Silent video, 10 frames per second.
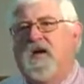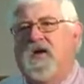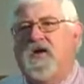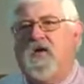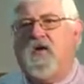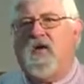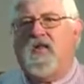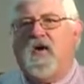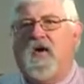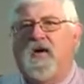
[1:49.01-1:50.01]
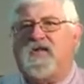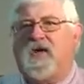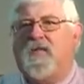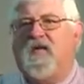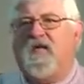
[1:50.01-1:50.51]
You know, and there are
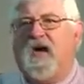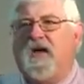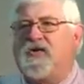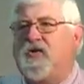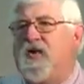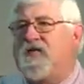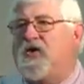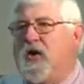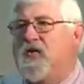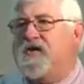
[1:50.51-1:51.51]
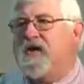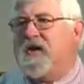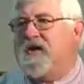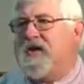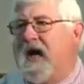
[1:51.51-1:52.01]
some of us who have
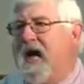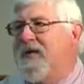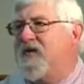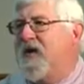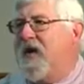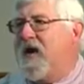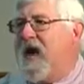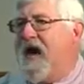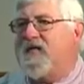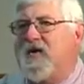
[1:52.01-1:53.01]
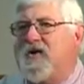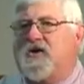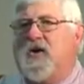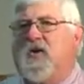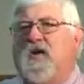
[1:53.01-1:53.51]
chosen at times in our life to
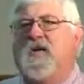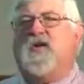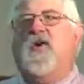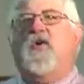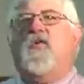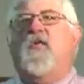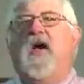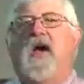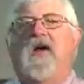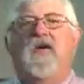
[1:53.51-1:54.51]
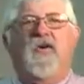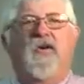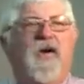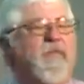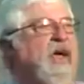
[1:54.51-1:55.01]
just totally turn around and turn
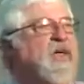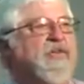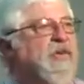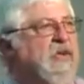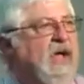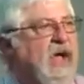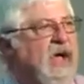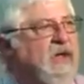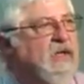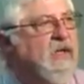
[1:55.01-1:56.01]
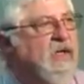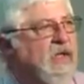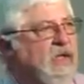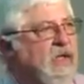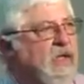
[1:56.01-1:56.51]
our backs on God.
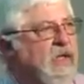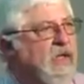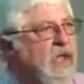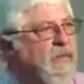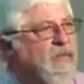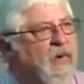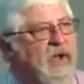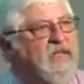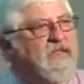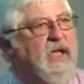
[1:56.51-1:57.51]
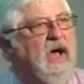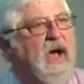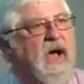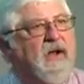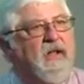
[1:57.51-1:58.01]
And praise
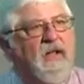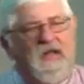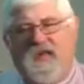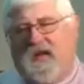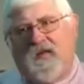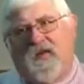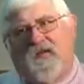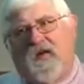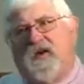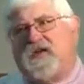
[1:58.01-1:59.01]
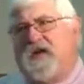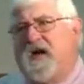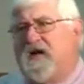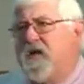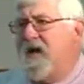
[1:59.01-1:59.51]
God, that little verse
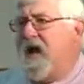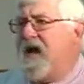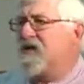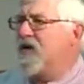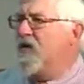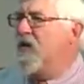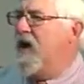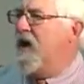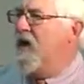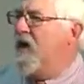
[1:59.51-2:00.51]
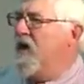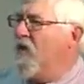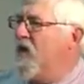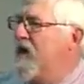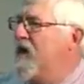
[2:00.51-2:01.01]
there that we like so well,
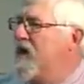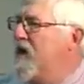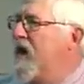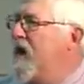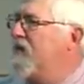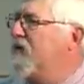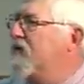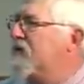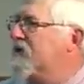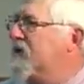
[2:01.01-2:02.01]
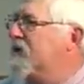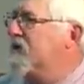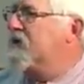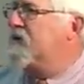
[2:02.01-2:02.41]
when he came to his senses.